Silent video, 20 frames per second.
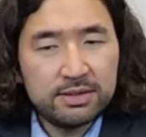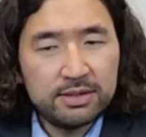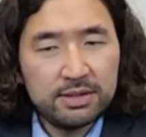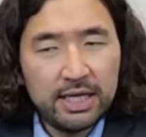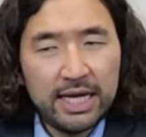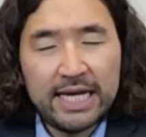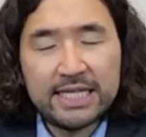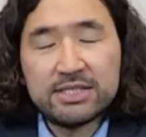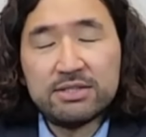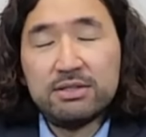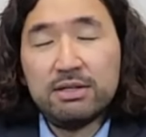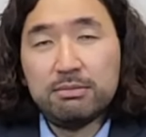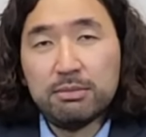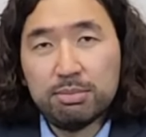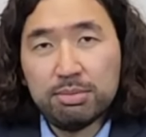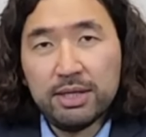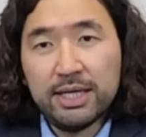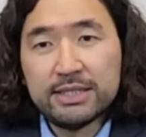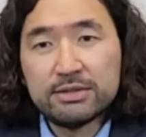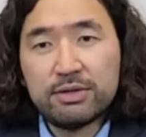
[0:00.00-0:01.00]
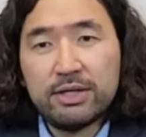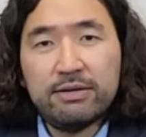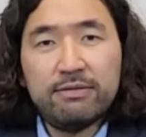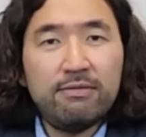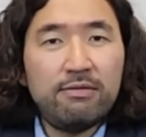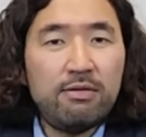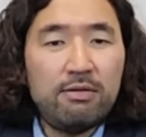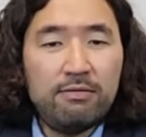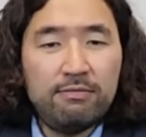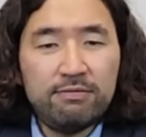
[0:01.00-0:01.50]
As the name implies, right?
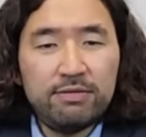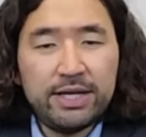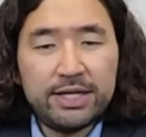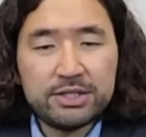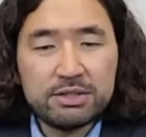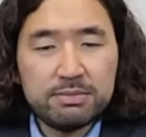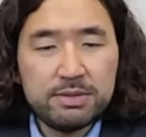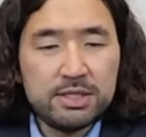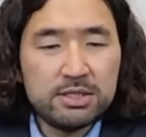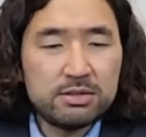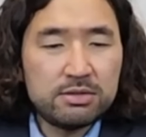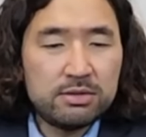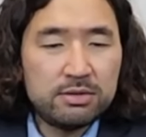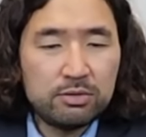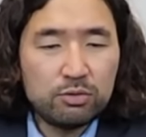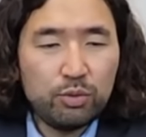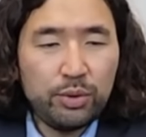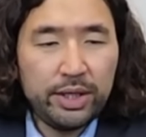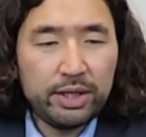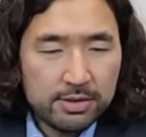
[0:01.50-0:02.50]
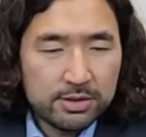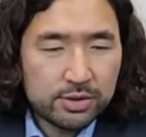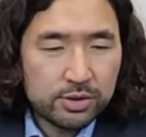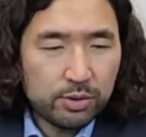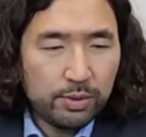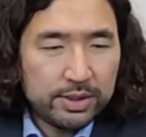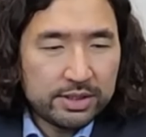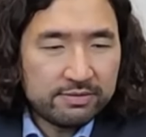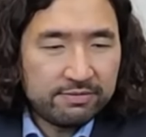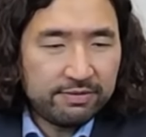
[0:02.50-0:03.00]
Flash means quick,
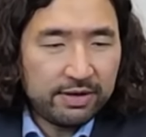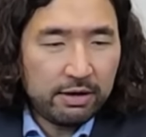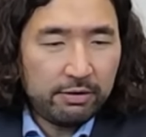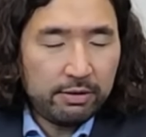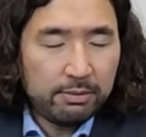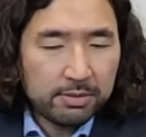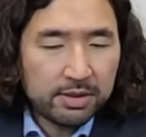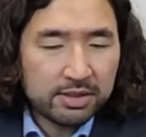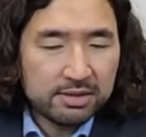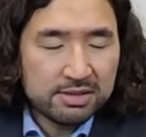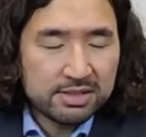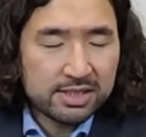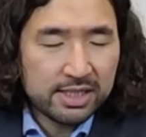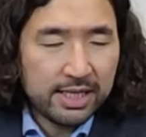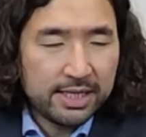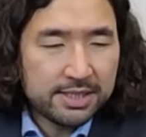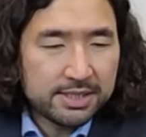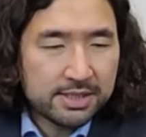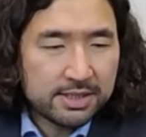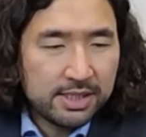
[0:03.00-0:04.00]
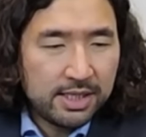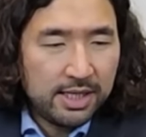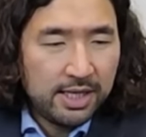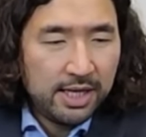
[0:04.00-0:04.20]
so it's very concise.